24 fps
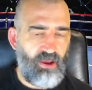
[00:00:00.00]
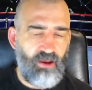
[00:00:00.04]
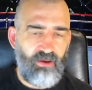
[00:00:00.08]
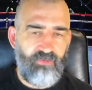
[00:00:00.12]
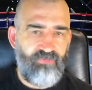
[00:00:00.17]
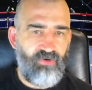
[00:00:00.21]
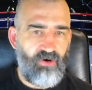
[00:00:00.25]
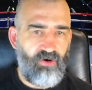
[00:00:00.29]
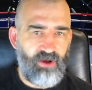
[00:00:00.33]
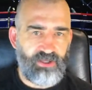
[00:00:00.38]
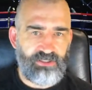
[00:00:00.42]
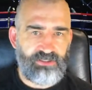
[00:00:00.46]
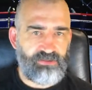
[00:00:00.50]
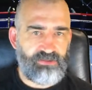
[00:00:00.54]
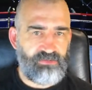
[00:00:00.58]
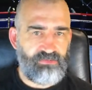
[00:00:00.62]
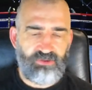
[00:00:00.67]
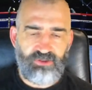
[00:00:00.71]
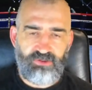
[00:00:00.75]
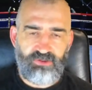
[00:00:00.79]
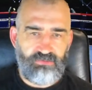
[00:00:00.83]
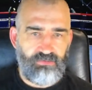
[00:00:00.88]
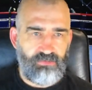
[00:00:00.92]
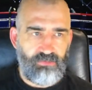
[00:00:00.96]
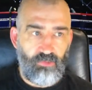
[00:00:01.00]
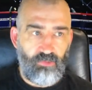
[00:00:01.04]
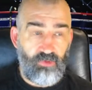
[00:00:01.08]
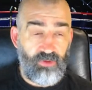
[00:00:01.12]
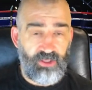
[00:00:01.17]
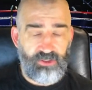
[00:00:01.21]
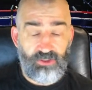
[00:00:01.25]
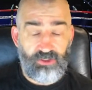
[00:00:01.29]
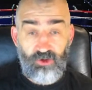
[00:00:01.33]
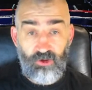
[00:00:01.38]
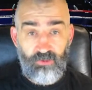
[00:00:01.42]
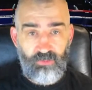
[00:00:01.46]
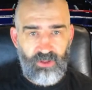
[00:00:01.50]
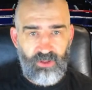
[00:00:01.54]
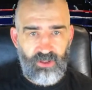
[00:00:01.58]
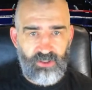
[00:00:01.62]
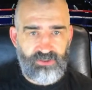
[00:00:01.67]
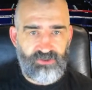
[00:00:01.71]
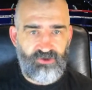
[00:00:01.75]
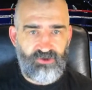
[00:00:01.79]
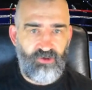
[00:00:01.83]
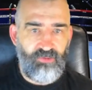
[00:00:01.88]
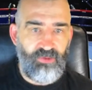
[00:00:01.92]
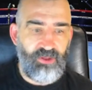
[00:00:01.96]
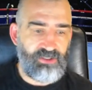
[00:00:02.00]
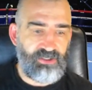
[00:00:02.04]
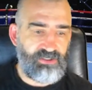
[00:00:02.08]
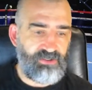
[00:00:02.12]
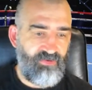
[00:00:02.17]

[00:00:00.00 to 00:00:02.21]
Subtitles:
fights. Well, they're 2 minutes. 2 minutes